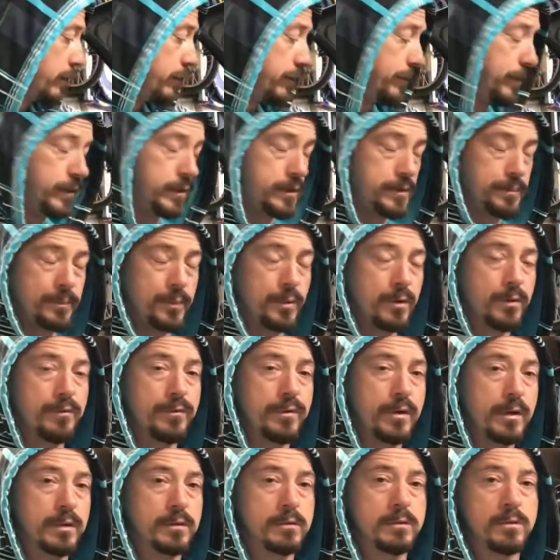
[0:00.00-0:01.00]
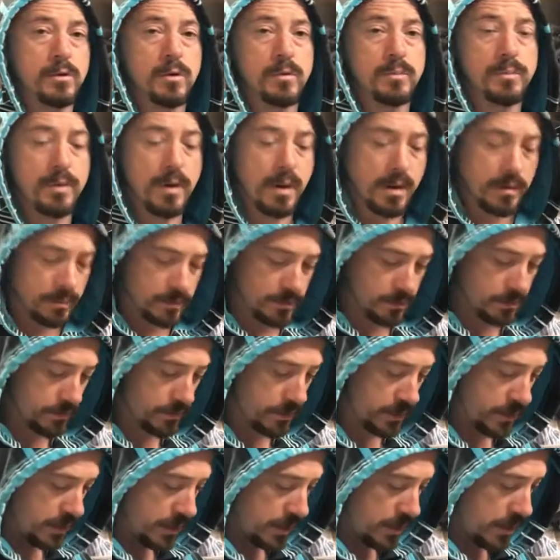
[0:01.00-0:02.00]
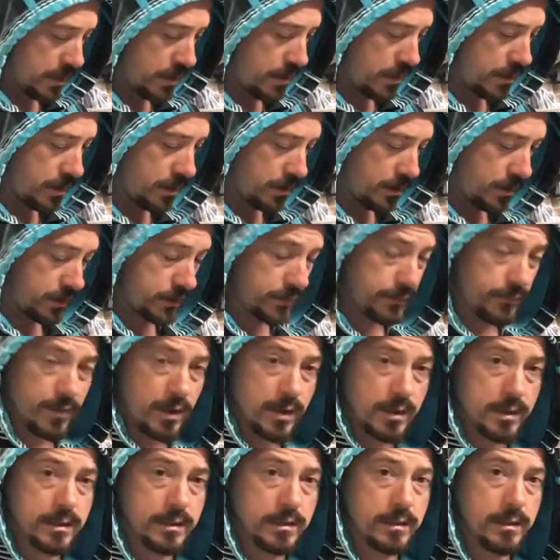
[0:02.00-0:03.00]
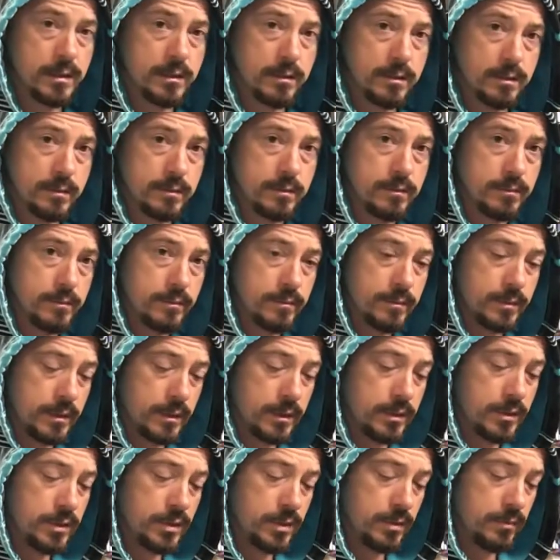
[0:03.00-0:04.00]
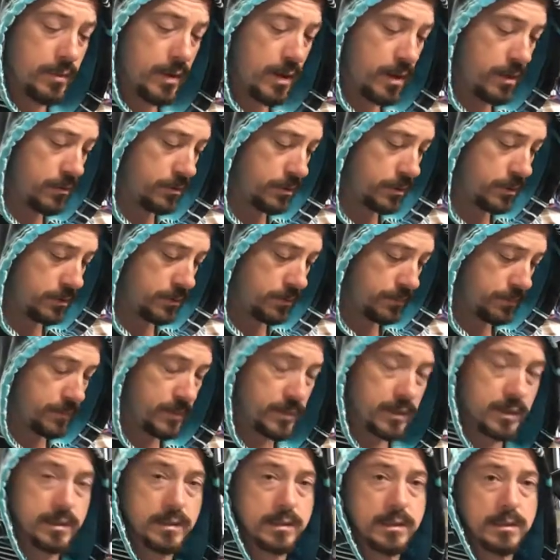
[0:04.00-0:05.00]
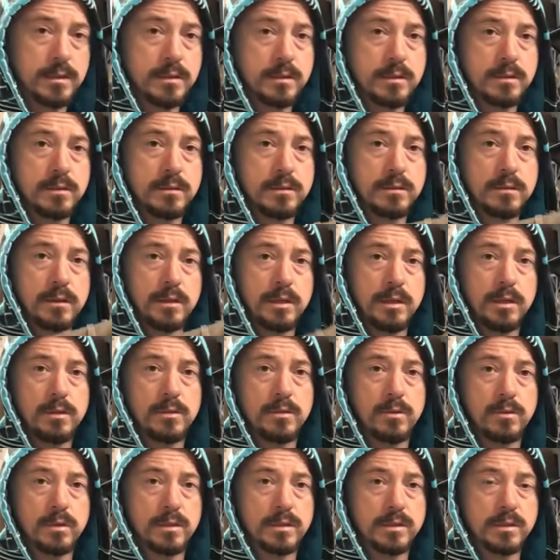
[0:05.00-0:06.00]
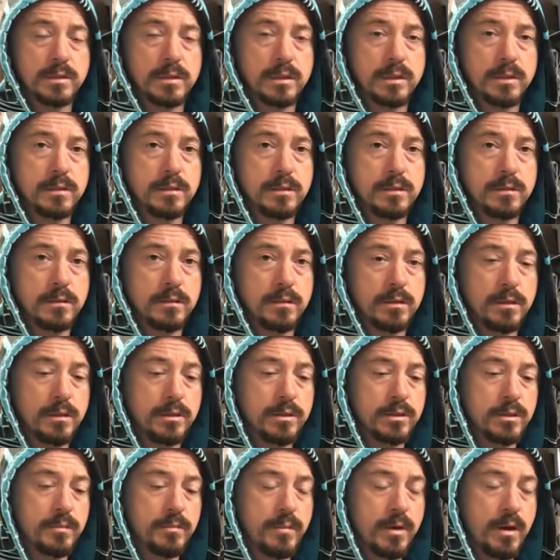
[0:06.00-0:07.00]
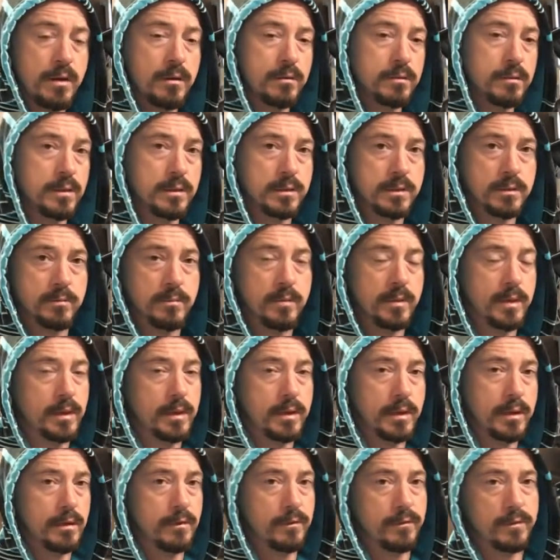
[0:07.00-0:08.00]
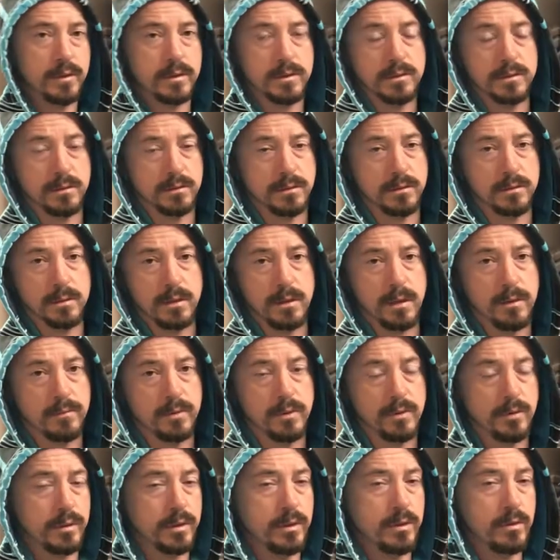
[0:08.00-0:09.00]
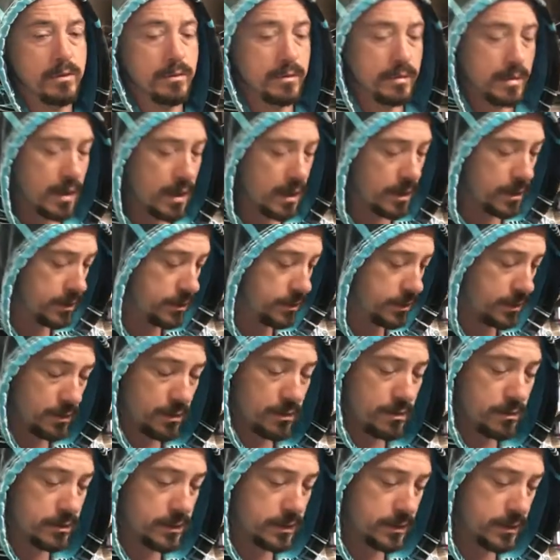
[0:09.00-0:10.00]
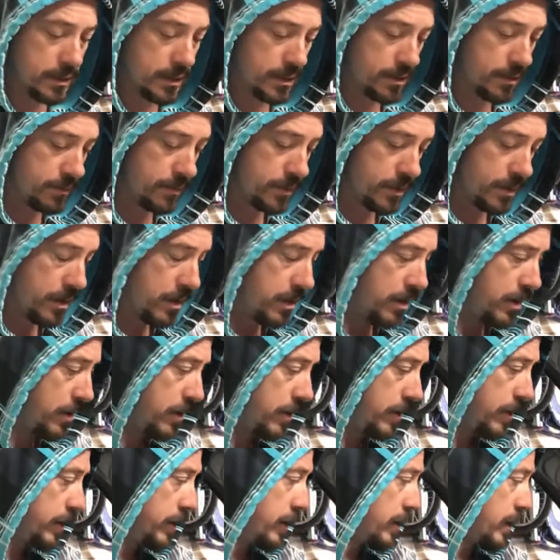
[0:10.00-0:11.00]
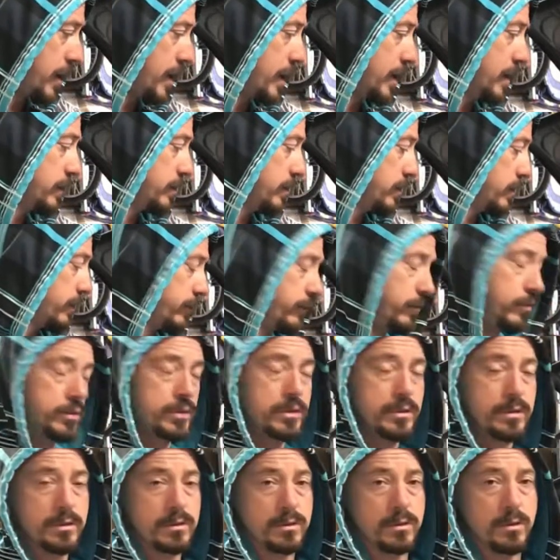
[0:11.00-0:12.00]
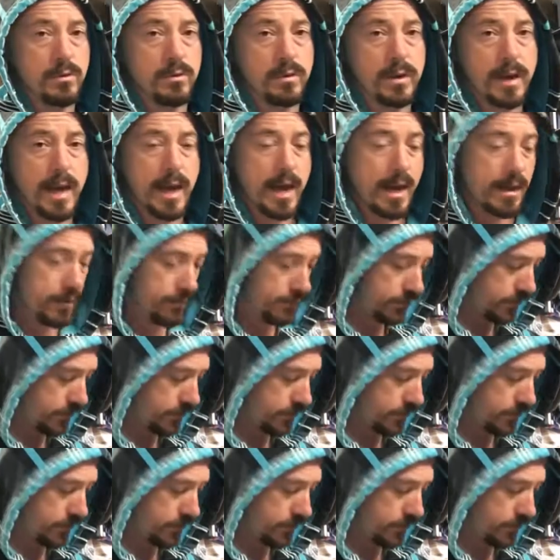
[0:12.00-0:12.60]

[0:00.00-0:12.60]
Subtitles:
Fits perfect, no problem. As far as the engine mounts, this is E36 engine mount. Doesn't matter if it's M3 or not, they're all the same. I unfortunately don't have